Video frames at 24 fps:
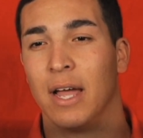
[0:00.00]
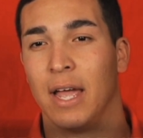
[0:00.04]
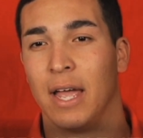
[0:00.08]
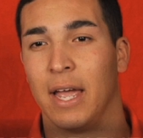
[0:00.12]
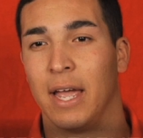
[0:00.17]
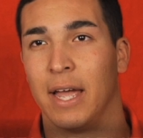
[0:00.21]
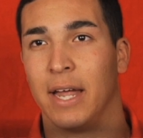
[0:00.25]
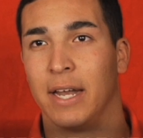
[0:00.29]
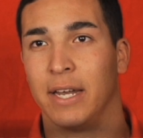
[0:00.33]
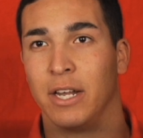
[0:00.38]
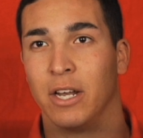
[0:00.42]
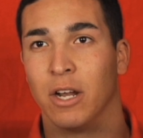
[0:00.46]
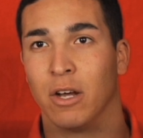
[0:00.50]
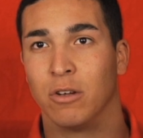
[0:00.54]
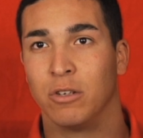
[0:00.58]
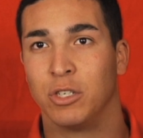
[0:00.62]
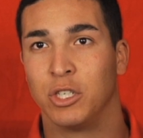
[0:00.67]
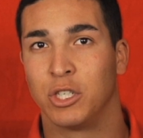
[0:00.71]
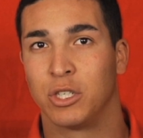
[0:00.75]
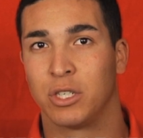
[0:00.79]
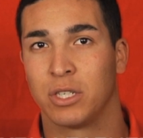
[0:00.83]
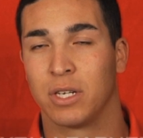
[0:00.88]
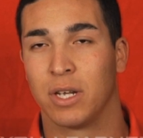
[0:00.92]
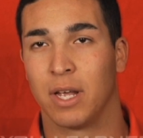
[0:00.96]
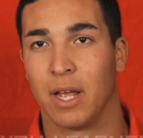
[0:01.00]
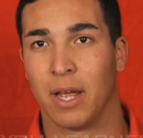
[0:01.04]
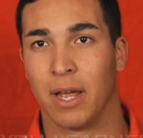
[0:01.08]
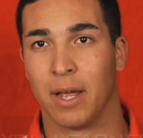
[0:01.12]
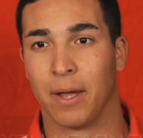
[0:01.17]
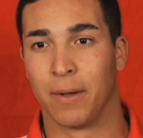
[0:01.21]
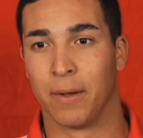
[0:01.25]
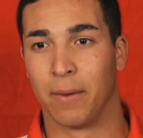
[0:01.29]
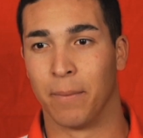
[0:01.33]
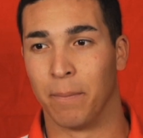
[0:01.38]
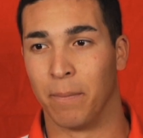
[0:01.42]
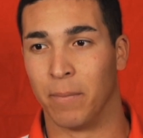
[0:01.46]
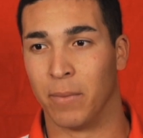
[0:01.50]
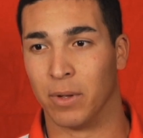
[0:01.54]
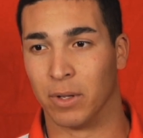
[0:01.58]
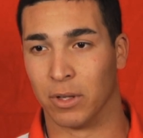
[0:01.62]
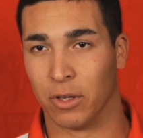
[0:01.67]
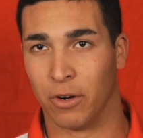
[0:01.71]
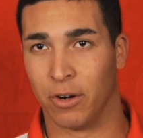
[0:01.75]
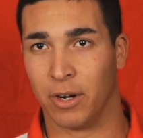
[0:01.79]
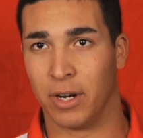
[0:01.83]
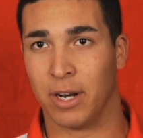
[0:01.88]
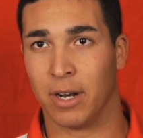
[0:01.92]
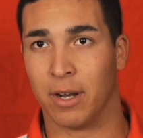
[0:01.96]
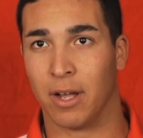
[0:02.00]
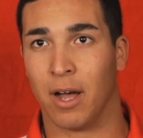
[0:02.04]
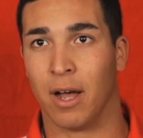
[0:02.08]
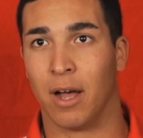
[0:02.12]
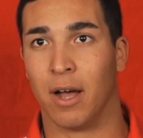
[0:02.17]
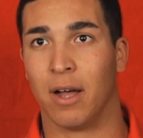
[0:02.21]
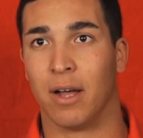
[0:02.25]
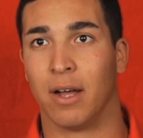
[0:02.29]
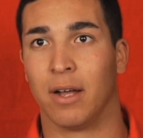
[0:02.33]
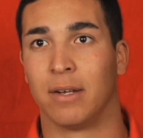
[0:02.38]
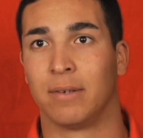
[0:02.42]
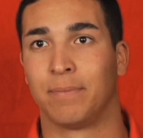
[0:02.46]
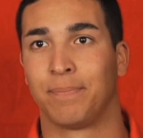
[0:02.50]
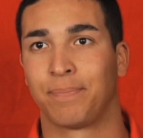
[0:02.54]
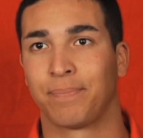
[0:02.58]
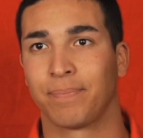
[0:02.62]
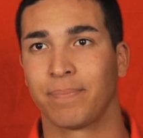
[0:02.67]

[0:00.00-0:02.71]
and, you know, just learning uh,